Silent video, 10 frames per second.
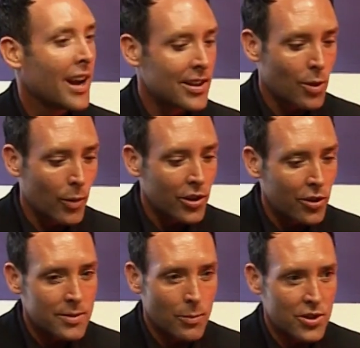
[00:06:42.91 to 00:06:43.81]
And so when you
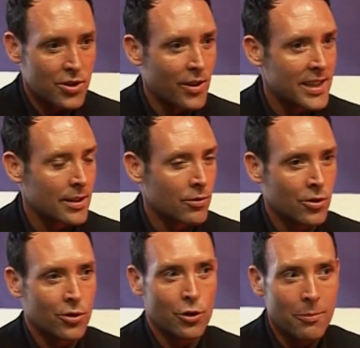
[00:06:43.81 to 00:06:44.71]
use Moisturizing
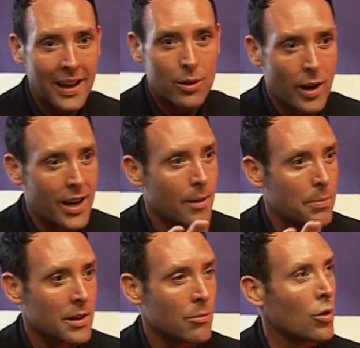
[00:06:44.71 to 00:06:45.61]
Renewal, you might wake
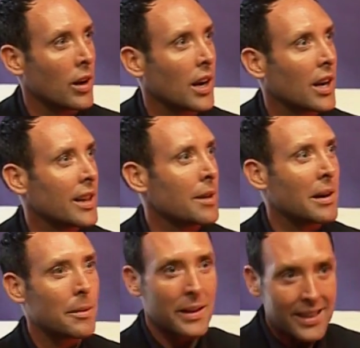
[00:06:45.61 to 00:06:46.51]
up in the morning and there
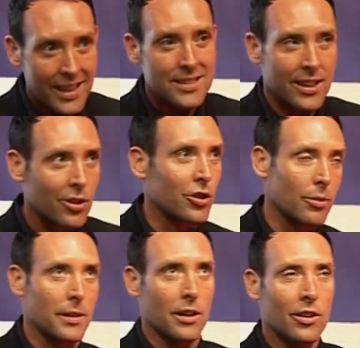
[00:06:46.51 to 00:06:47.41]
might be dead skin on
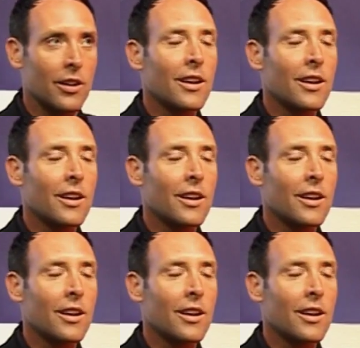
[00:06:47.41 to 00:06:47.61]
your pillow,